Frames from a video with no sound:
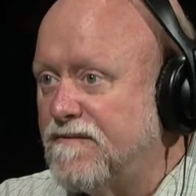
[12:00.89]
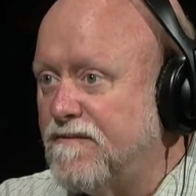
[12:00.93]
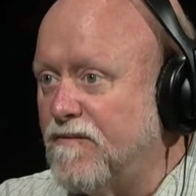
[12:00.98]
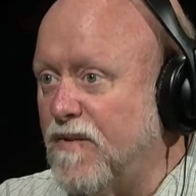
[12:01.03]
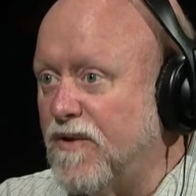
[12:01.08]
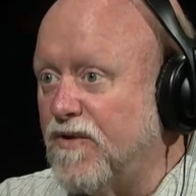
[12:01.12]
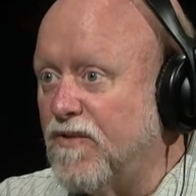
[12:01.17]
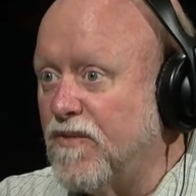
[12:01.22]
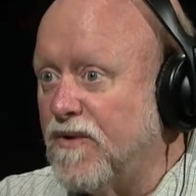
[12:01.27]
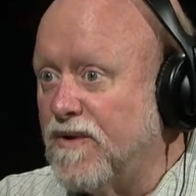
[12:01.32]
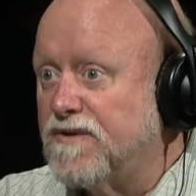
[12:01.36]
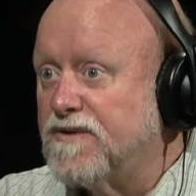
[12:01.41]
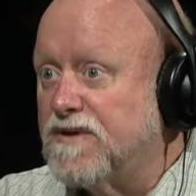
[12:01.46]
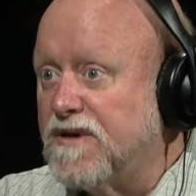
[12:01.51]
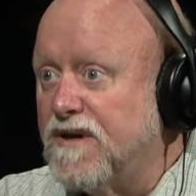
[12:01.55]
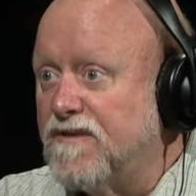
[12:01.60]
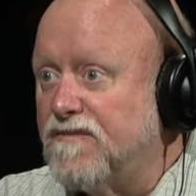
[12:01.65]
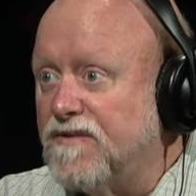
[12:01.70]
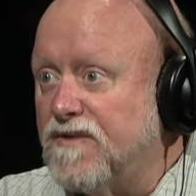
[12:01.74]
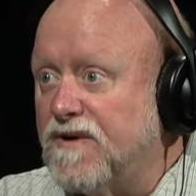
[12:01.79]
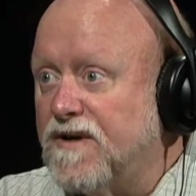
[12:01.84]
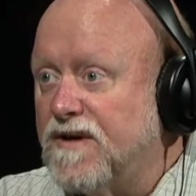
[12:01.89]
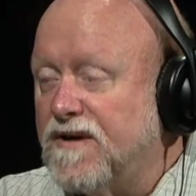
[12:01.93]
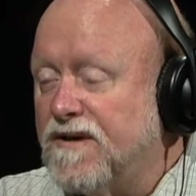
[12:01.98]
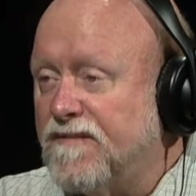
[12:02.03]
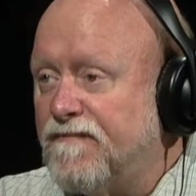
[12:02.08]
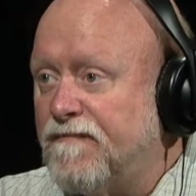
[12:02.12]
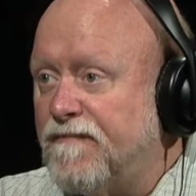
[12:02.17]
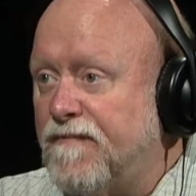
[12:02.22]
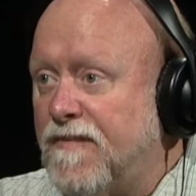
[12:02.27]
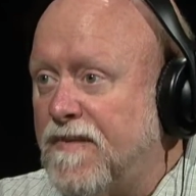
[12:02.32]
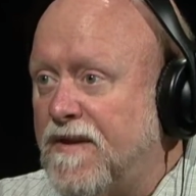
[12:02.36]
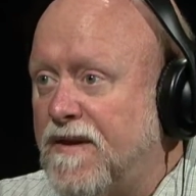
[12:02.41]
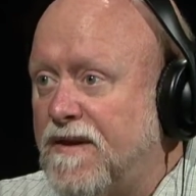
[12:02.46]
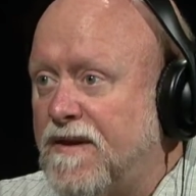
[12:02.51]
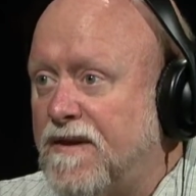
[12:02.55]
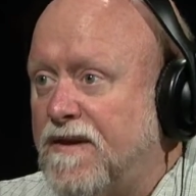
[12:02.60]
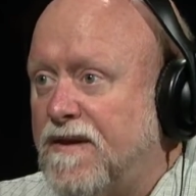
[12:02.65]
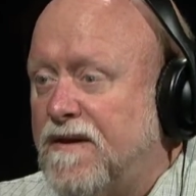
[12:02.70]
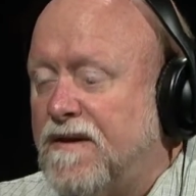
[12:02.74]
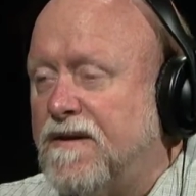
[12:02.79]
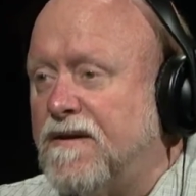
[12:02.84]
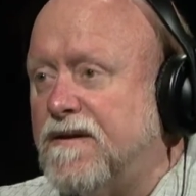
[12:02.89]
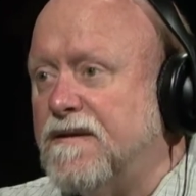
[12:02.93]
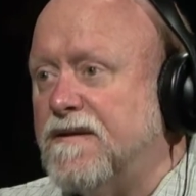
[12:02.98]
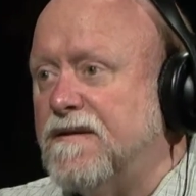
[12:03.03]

whether we're saved or not. Yeah, this